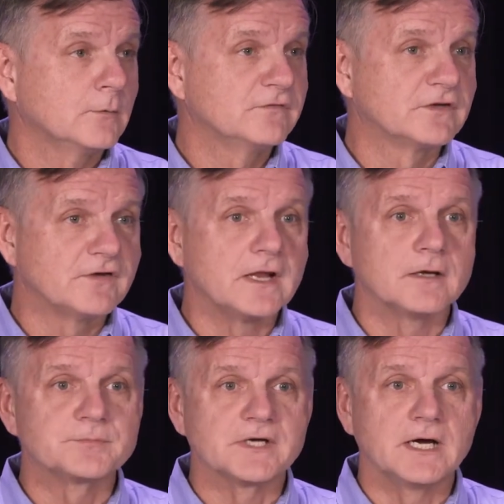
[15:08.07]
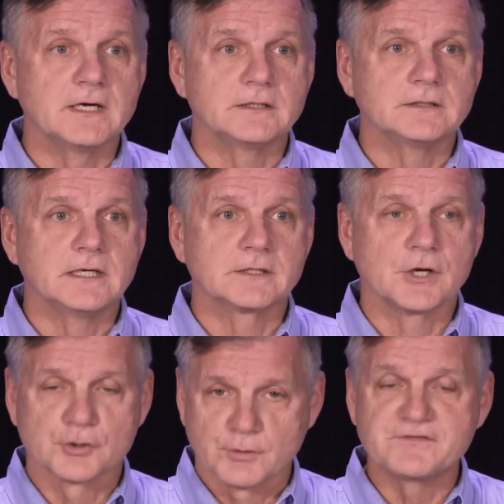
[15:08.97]
We've developed a
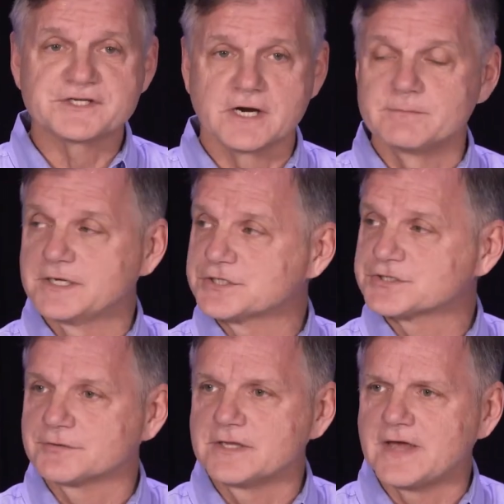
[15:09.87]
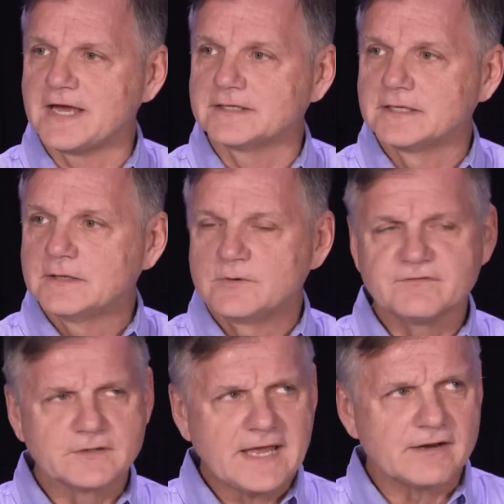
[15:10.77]
Griefshare ministry that
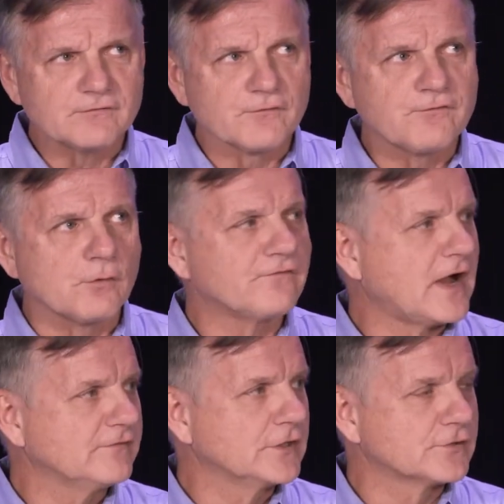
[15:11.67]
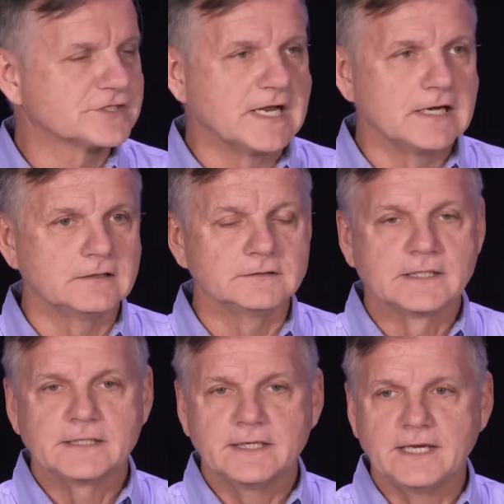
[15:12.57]
we've had it for 4 or 5 years now,
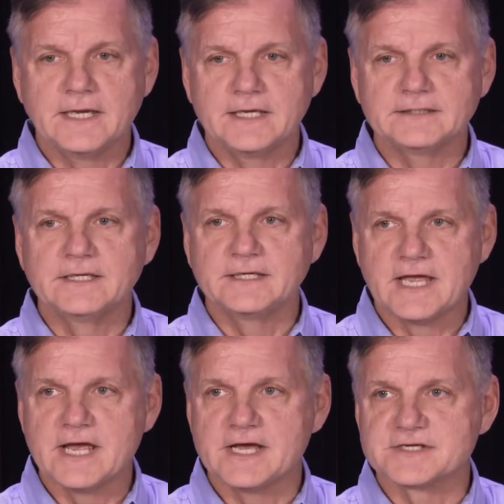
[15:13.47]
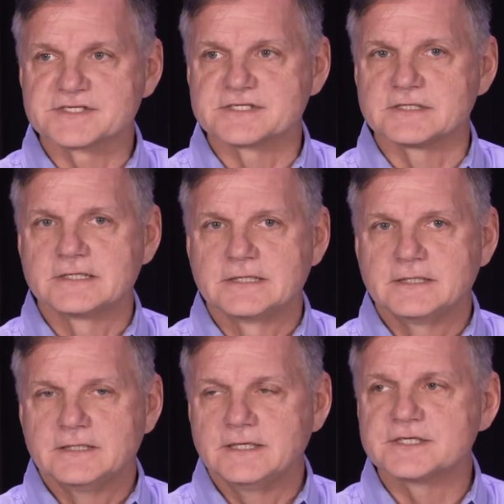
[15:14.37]
and it has
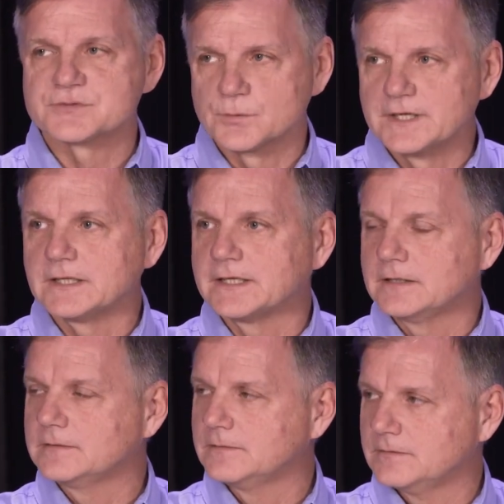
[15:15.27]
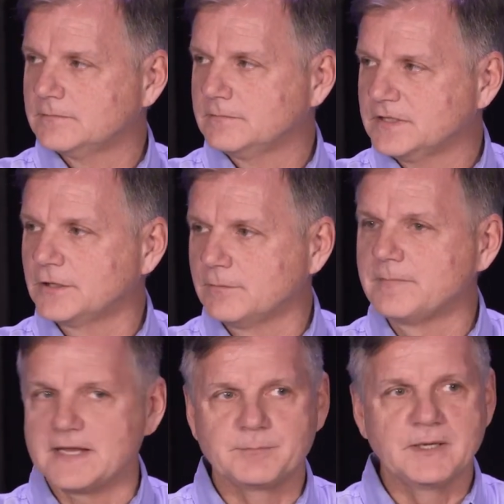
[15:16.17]
really,
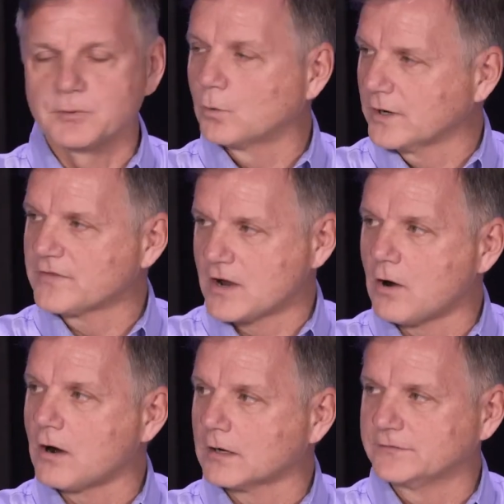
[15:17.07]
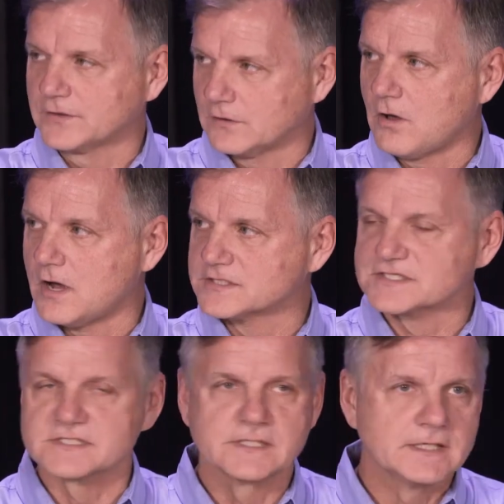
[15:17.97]
met people where they are in their
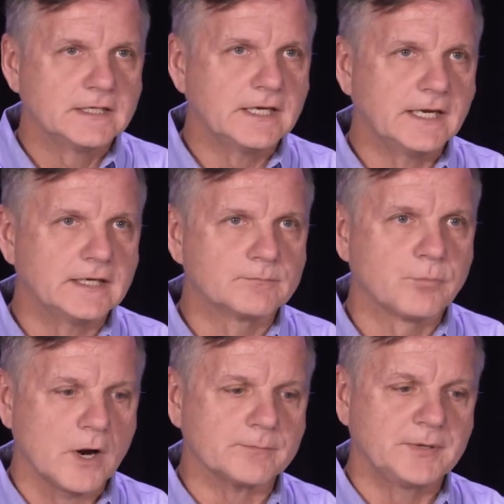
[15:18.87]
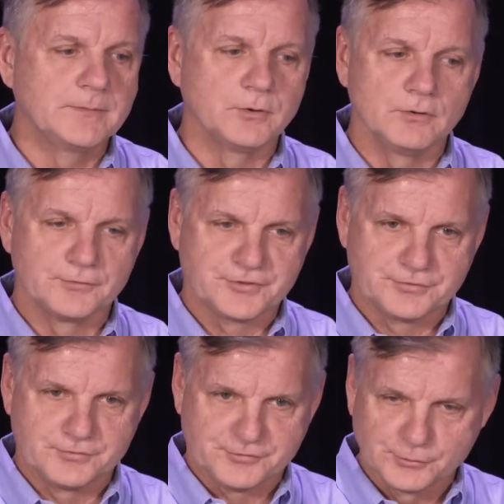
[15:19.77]
loss and brought people
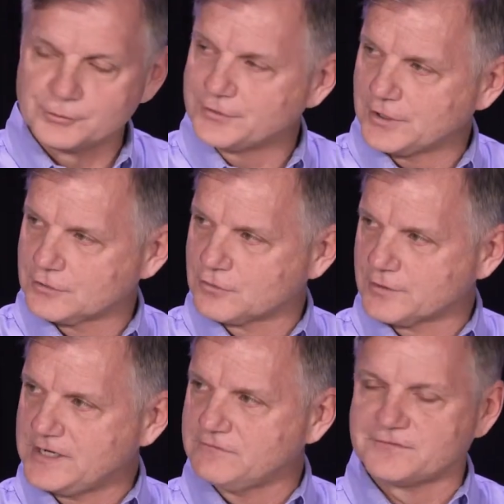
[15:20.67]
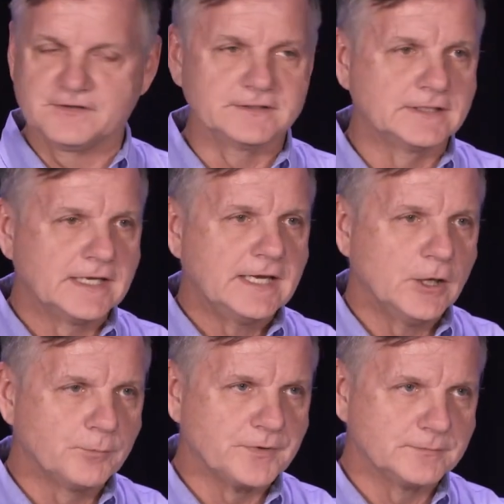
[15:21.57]
through their grief and
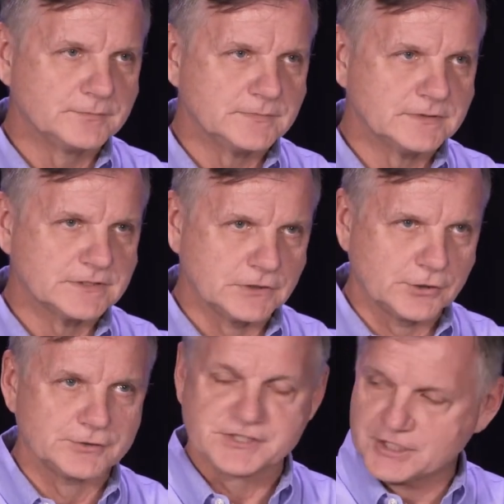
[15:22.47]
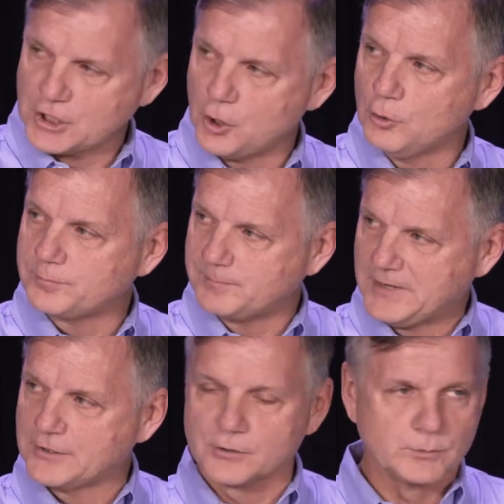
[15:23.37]
helped them to learn to cope
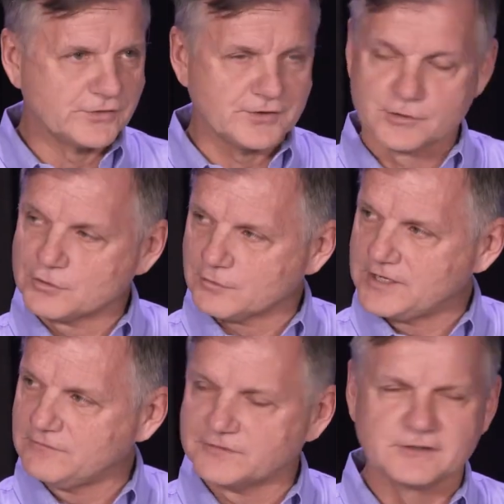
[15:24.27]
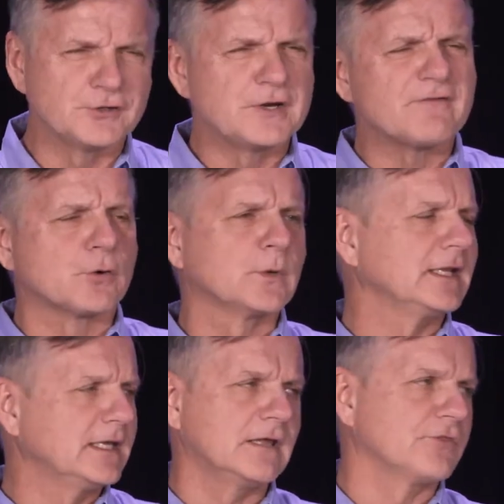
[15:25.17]
better with their grief. You never
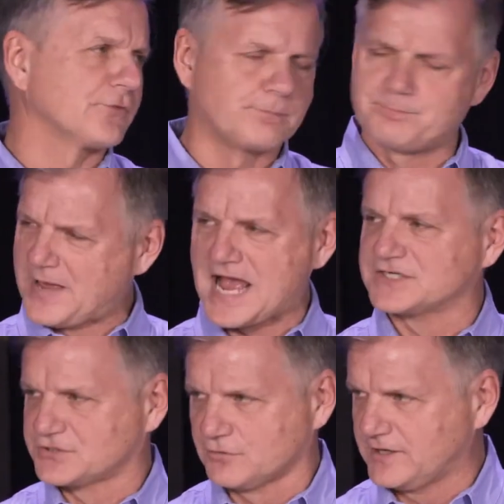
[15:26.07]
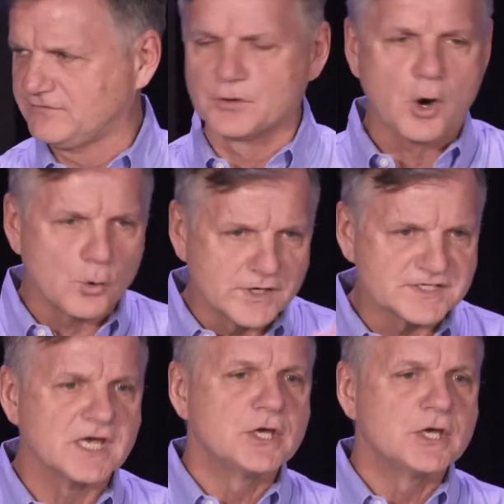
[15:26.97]
really get past grief. You always